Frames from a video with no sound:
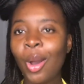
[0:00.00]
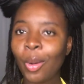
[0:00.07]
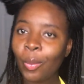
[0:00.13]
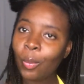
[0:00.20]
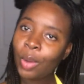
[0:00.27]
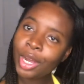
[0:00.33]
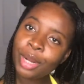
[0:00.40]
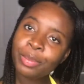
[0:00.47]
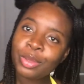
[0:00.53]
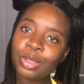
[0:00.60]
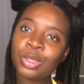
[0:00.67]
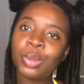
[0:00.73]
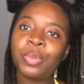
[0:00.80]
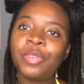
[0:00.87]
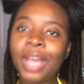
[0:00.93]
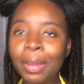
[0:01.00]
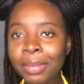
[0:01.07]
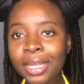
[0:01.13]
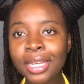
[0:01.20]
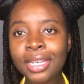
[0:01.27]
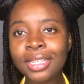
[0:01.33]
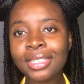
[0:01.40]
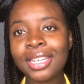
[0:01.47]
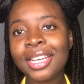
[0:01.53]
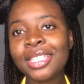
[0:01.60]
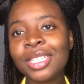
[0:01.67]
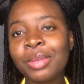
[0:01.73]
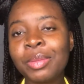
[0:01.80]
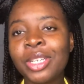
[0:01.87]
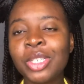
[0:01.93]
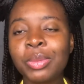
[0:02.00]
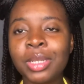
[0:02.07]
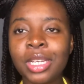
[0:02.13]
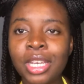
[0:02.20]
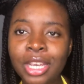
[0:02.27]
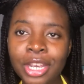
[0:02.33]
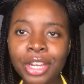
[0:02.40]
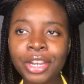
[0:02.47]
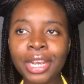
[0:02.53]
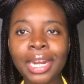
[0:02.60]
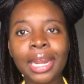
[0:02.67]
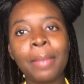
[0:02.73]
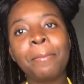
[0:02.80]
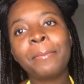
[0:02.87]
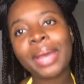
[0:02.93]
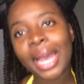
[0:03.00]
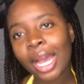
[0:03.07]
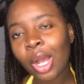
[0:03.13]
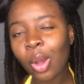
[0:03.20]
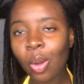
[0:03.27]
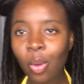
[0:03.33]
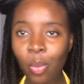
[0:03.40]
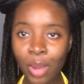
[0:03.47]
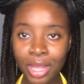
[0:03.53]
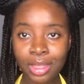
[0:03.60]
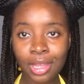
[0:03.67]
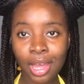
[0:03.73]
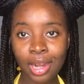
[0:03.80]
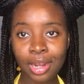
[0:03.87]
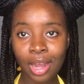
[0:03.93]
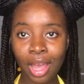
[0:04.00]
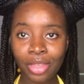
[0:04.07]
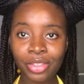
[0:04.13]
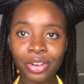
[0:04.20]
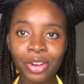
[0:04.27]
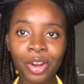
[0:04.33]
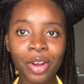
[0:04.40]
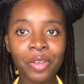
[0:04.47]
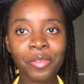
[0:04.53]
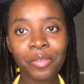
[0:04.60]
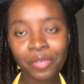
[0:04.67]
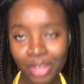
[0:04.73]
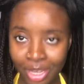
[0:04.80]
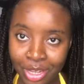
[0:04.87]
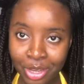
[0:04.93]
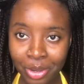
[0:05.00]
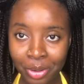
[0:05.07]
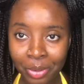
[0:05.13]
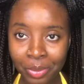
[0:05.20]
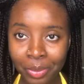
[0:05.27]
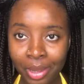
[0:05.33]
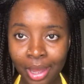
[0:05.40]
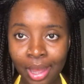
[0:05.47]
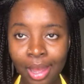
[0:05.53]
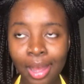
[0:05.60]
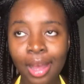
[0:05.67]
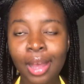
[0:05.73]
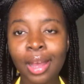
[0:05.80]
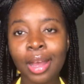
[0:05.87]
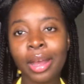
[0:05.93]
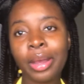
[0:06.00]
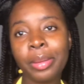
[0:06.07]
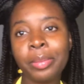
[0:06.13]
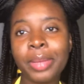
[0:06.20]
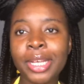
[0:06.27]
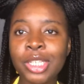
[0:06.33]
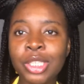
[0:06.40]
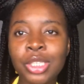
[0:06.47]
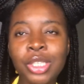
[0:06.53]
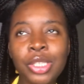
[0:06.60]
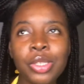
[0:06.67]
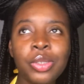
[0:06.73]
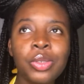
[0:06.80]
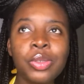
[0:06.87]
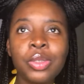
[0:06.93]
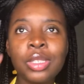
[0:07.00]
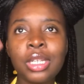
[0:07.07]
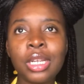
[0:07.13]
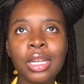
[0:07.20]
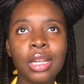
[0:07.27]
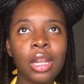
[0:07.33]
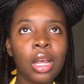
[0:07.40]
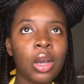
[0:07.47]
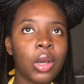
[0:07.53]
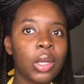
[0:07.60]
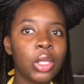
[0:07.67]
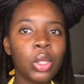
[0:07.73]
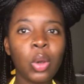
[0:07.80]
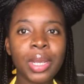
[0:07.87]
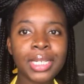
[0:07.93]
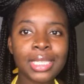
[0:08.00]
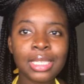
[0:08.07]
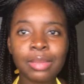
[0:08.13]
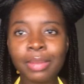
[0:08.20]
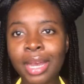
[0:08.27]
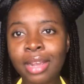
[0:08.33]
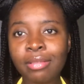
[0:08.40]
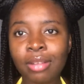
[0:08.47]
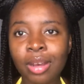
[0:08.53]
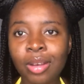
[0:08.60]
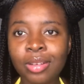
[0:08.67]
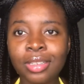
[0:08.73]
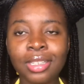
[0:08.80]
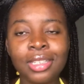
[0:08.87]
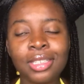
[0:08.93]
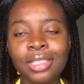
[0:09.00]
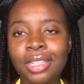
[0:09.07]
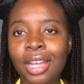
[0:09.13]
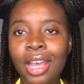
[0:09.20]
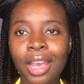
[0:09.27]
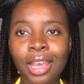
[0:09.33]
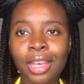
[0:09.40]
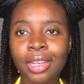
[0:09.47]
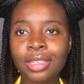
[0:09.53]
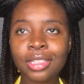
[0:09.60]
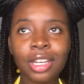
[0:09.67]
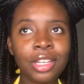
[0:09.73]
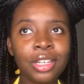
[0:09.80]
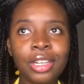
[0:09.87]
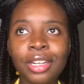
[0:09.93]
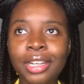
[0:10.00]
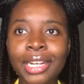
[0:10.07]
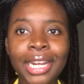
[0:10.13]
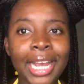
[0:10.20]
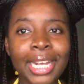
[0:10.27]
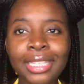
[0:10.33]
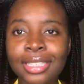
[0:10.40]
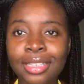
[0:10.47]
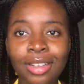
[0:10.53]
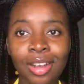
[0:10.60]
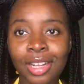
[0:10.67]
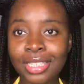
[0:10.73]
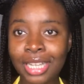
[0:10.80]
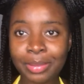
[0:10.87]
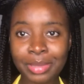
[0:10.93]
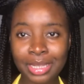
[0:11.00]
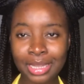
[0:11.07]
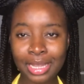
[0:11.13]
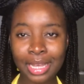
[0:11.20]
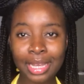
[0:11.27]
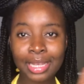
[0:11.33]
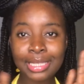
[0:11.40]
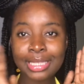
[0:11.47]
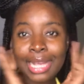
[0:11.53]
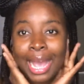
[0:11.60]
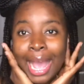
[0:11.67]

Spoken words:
What up, YouTube family? Daisy Benjamin here, and I'm back with another video. Excuse the noise in the background. It's like thunder, lightning, all types of things